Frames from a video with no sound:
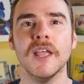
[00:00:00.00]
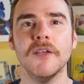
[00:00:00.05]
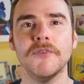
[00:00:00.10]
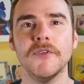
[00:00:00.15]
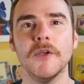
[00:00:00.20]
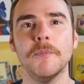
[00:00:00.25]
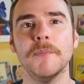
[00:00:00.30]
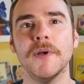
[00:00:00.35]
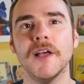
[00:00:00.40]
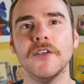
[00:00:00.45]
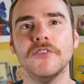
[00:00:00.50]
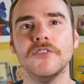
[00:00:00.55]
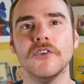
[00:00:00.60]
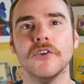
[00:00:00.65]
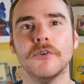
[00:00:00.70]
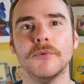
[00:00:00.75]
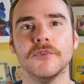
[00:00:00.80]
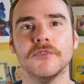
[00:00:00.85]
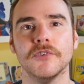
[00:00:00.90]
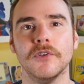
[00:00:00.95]
If you pass
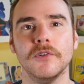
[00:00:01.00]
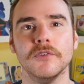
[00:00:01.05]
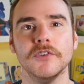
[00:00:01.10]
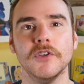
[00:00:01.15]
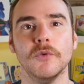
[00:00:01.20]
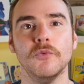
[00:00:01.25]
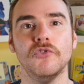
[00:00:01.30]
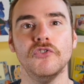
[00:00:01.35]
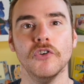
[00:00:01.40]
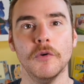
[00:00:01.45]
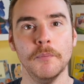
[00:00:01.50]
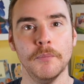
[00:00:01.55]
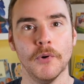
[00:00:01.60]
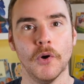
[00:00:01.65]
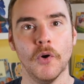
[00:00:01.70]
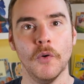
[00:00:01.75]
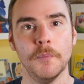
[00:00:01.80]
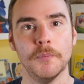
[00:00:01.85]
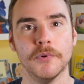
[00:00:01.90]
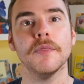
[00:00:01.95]
your result, you jump
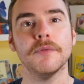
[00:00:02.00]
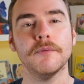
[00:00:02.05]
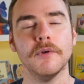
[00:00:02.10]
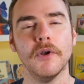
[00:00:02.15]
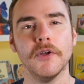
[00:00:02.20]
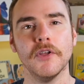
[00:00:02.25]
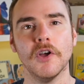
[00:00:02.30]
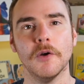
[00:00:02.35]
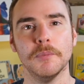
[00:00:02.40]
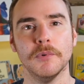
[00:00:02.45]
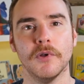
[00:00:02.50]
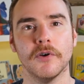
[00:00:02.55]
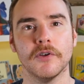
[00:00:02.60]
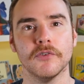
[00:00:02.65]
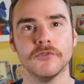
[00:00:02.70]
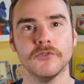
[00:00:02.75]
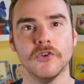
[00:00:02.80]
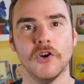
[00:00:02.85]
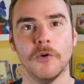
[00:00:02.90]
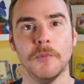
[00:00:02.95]
up, throw your block
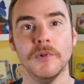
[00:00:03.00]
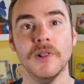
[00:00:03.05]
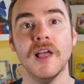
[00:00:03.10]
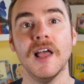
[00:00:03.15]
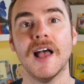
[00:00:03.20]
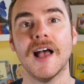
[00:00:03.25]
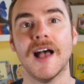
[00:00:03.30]
as normal,